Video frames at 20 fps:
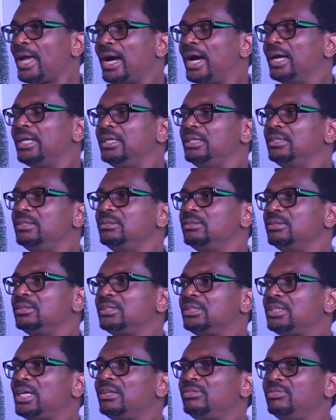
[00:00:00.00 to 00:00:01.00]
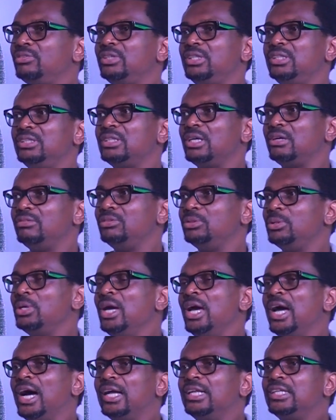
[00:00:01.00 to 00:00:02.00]
And he sat for the interview.
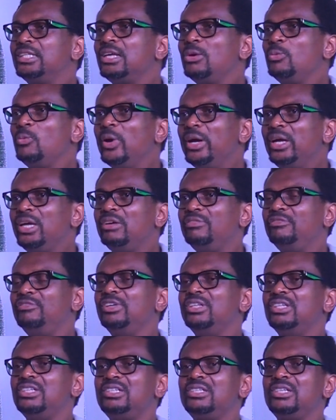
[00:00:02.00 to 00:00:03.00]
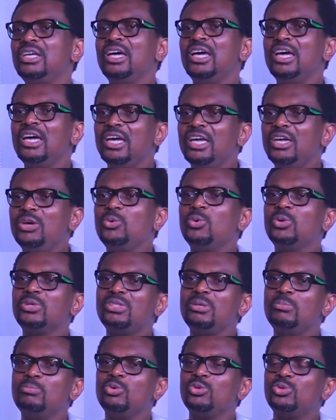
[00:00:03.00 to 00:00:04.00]
And he said when he finished, he
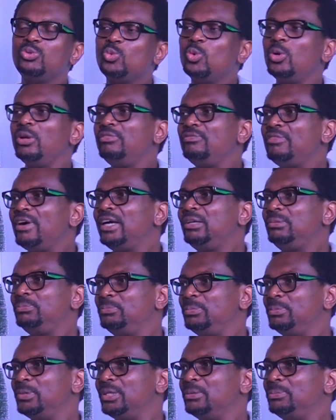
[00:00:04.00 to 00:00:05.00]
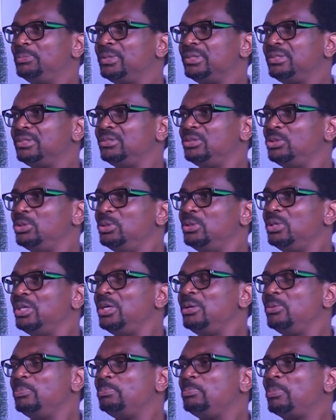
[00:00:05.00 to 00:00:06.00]
was the most qualified person.
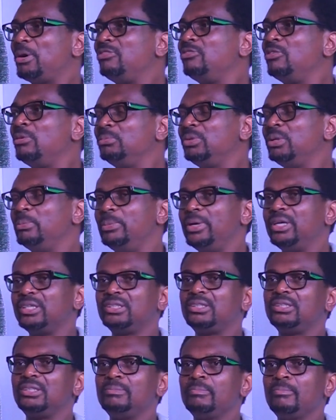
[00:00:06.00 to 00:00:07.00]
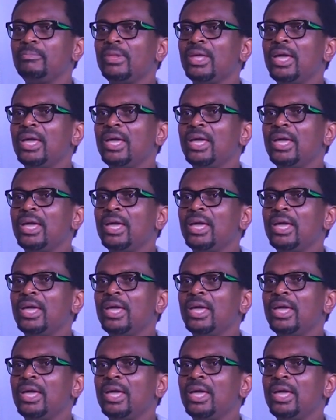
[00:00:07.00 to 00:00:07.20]
He performed the best.